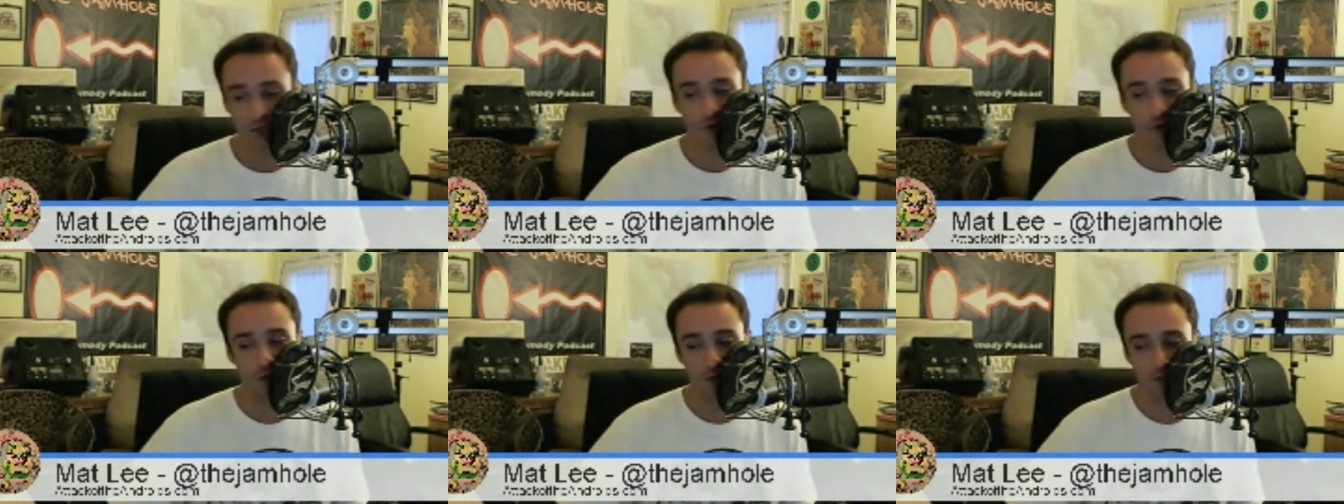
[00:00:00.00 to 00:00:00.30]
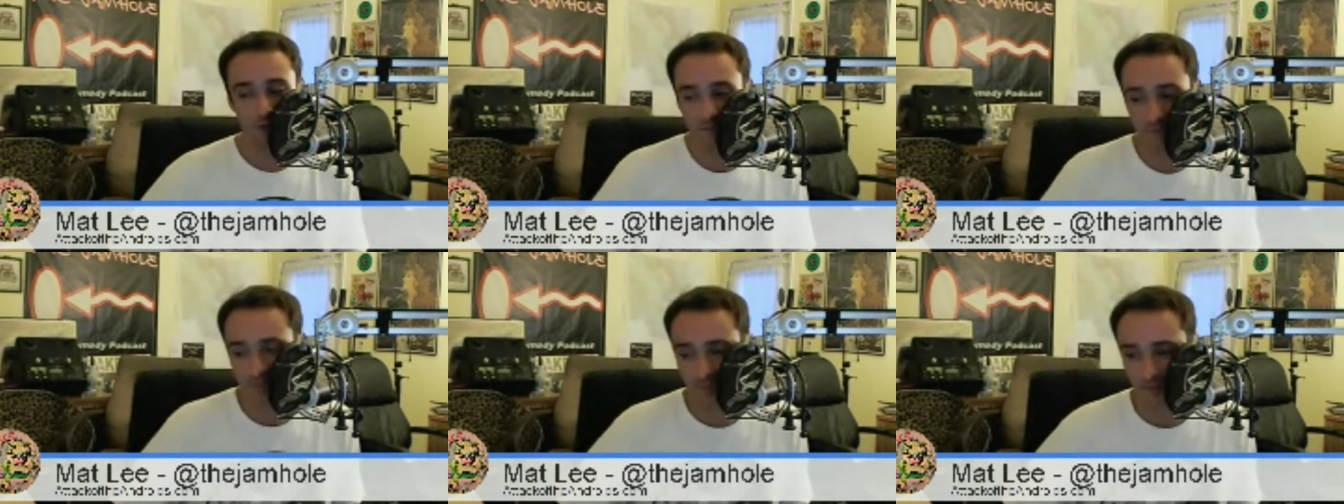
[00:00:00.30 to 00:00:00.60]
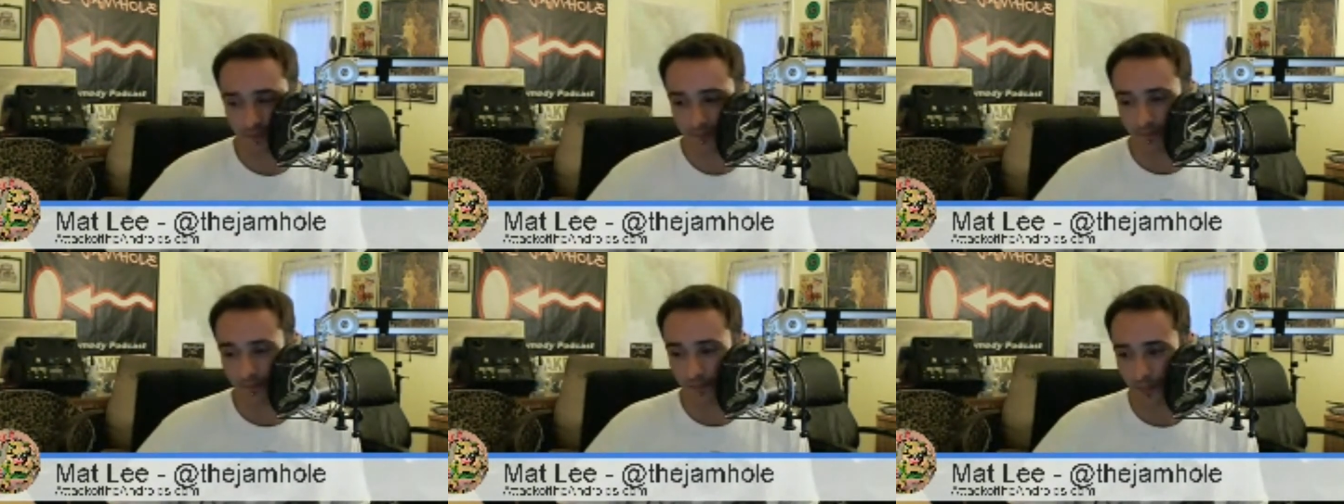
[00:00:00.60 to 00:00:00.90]
you.
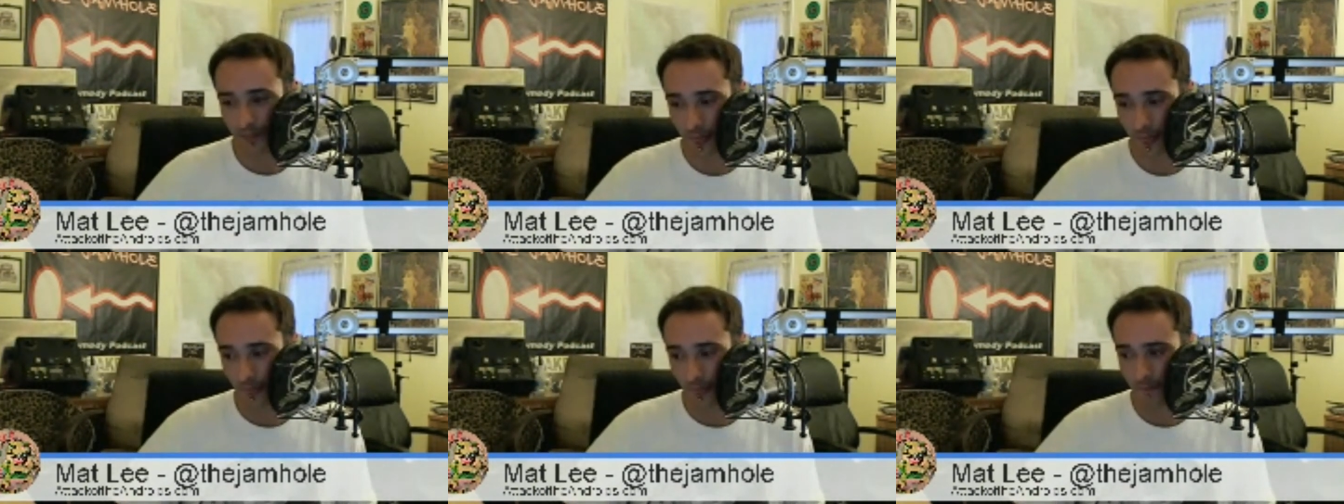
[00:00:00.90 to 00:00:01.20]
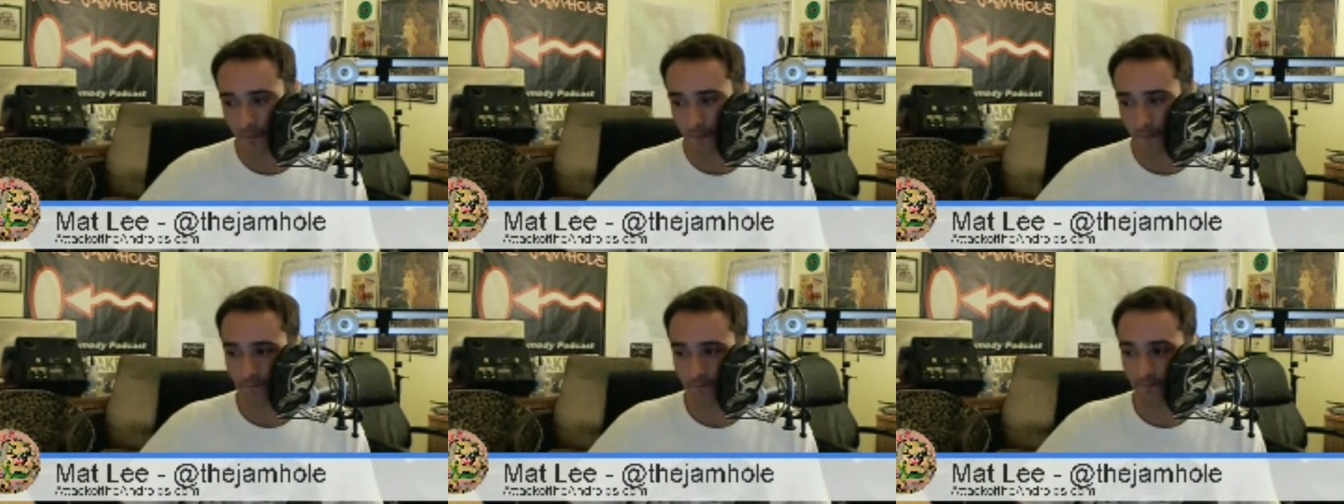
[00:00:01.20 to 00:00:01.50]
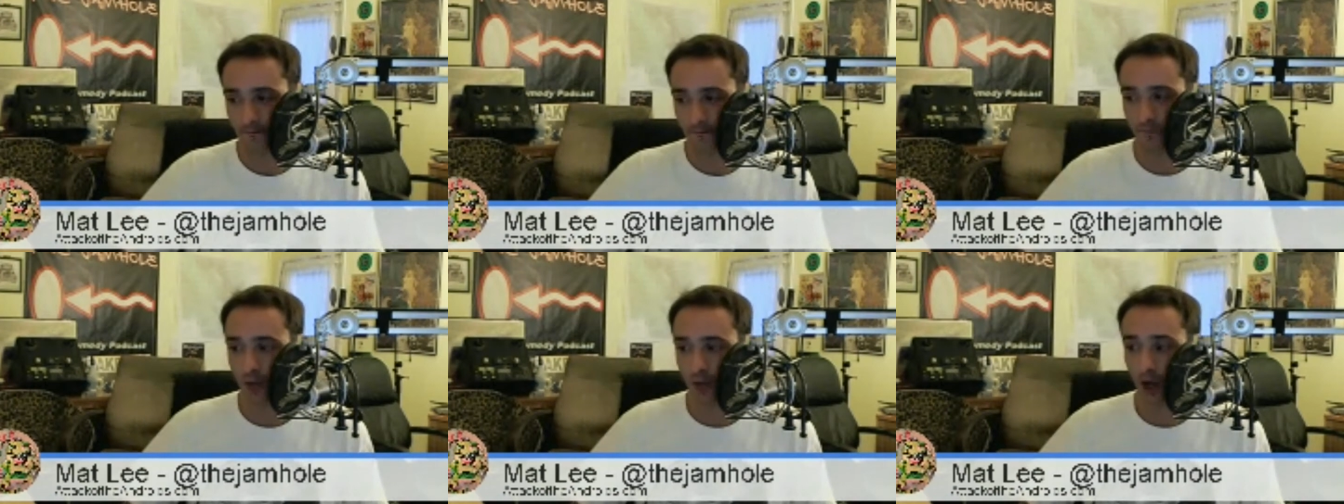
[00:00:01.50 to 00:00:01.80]

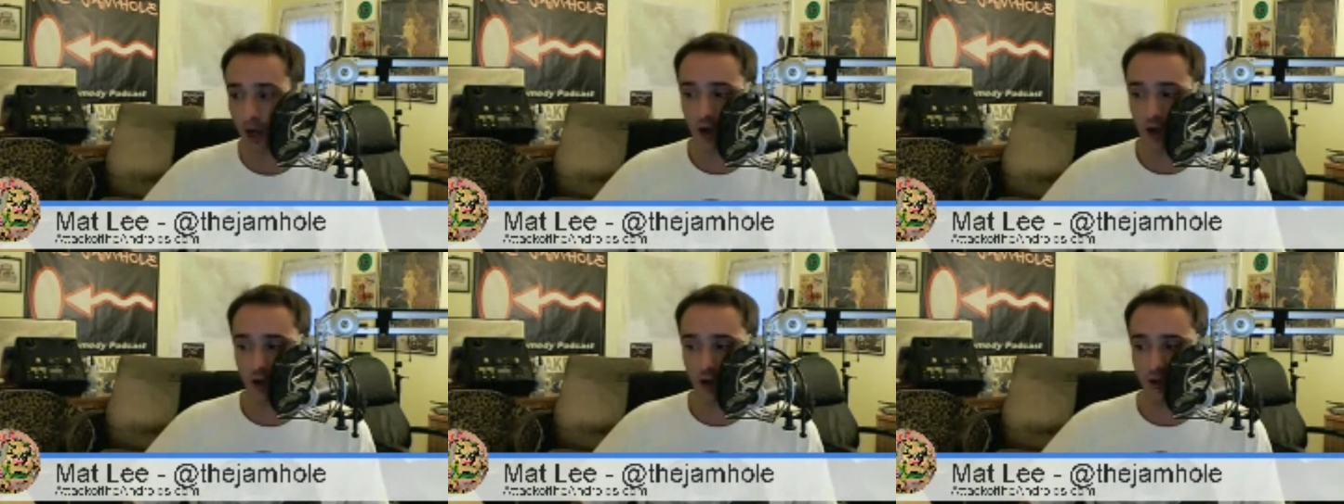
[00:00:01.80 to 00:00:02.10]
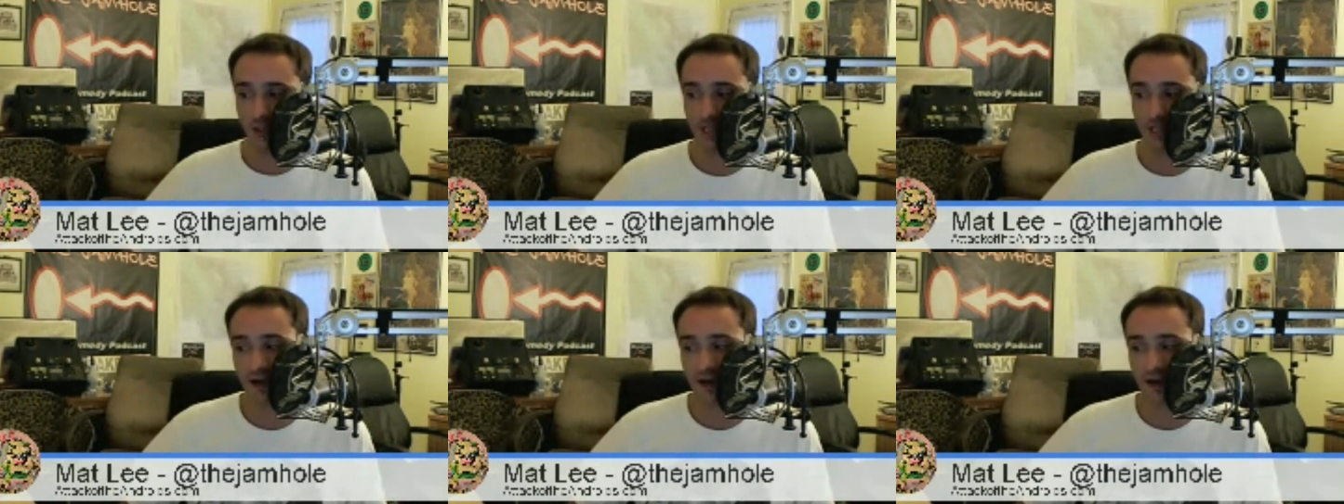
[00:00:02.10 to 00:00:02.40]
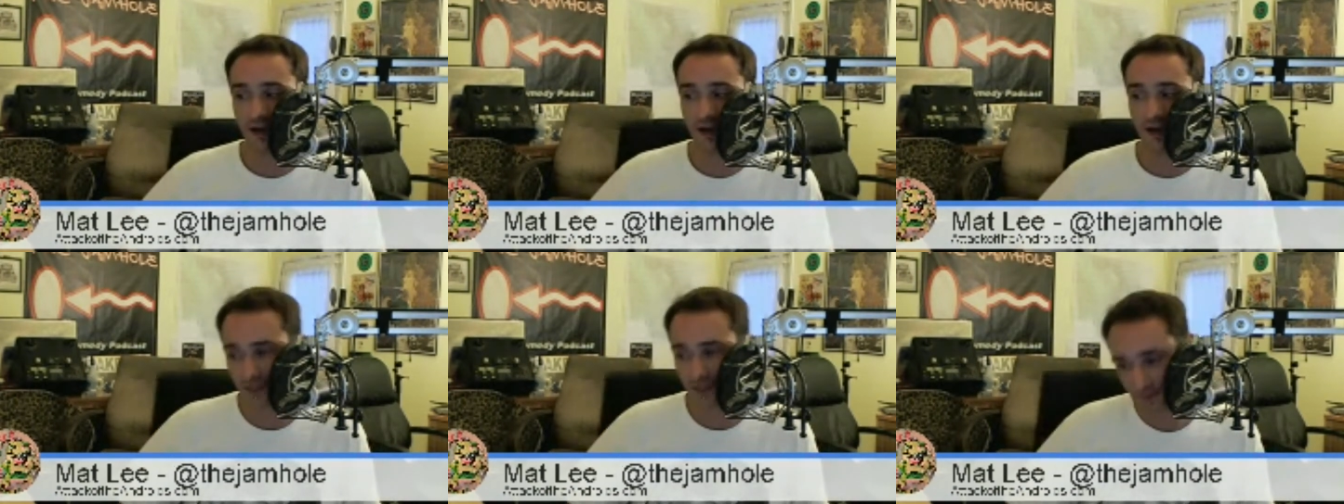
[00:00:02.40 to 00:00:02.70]
All
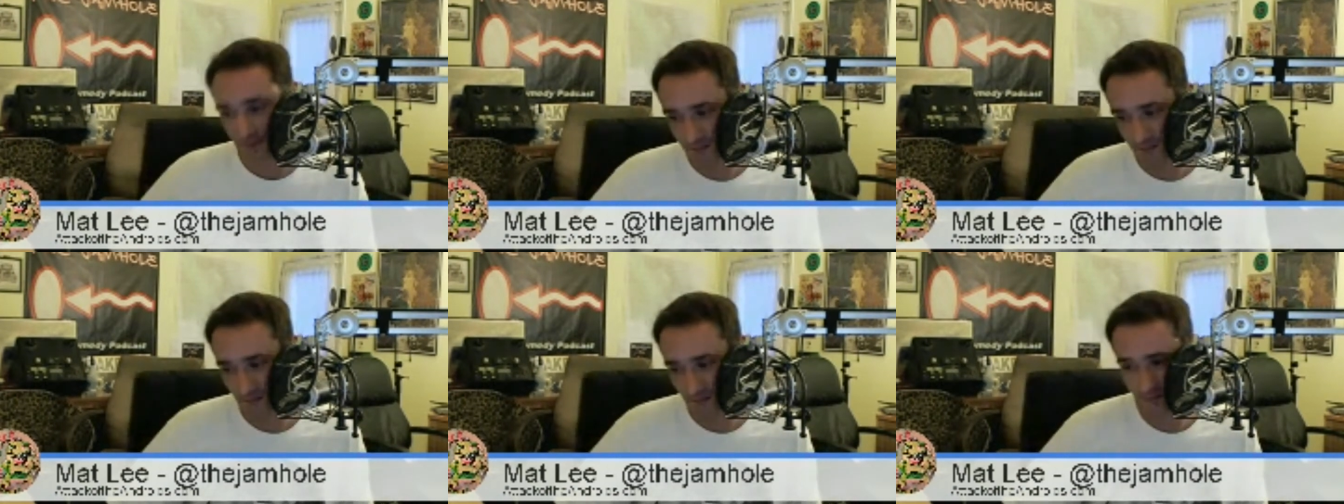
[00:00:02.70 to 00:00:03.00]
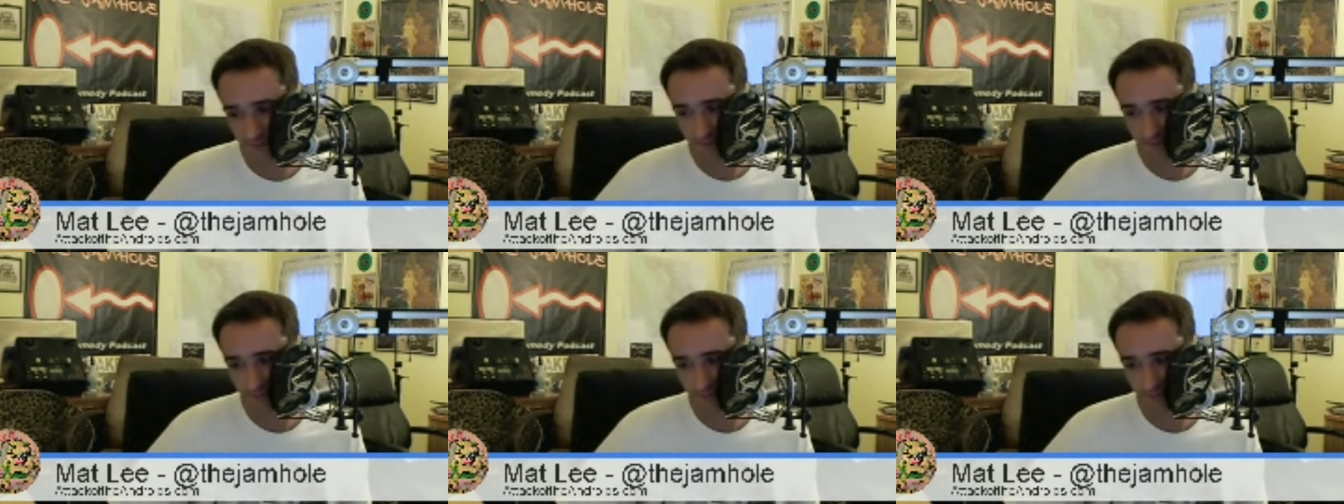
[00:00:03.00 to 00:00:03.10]
devs.